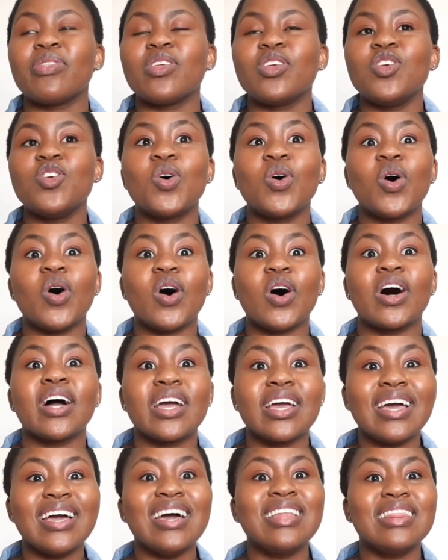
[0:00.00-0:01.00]
You're
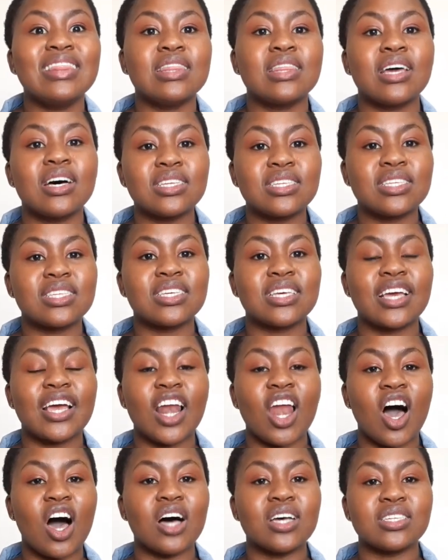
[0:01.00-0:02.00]
in this
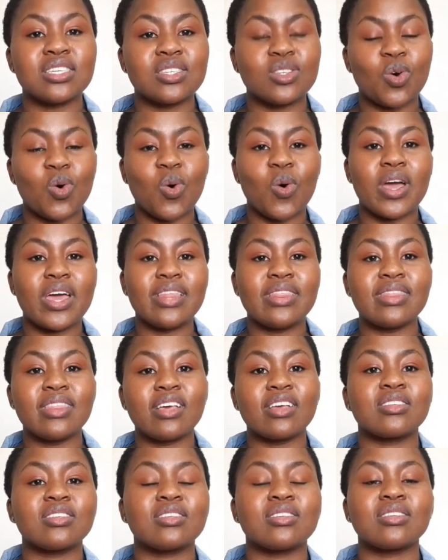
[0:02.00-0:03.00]
class or in
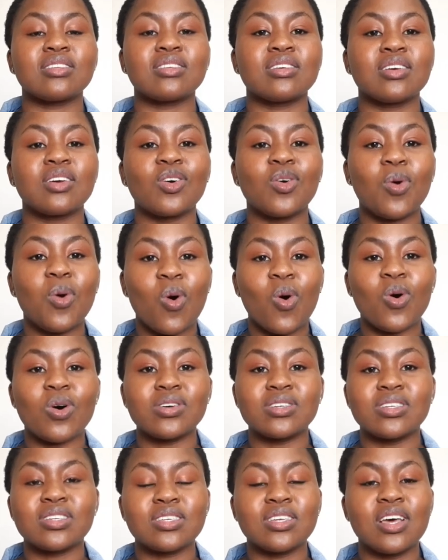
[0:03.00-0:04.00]
this
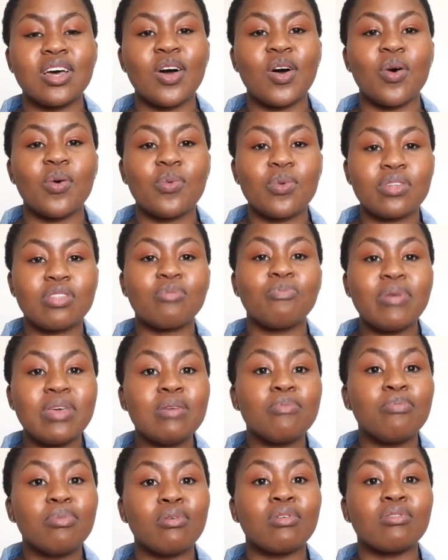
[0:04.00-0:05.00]
course with
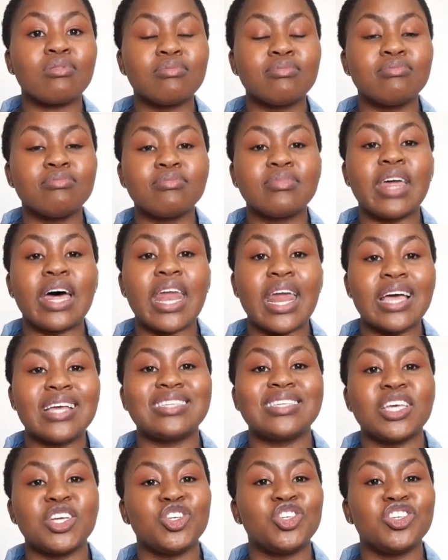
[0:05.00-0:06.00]
people that are
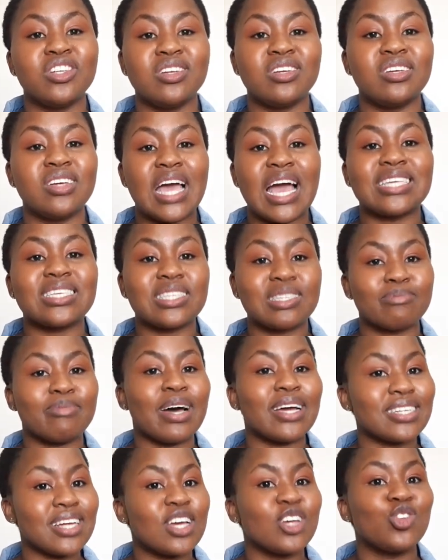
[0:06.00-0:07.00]
essentially as
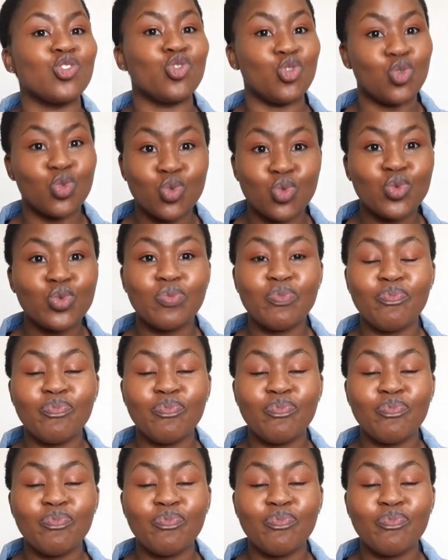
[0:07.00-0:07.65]
smart as you.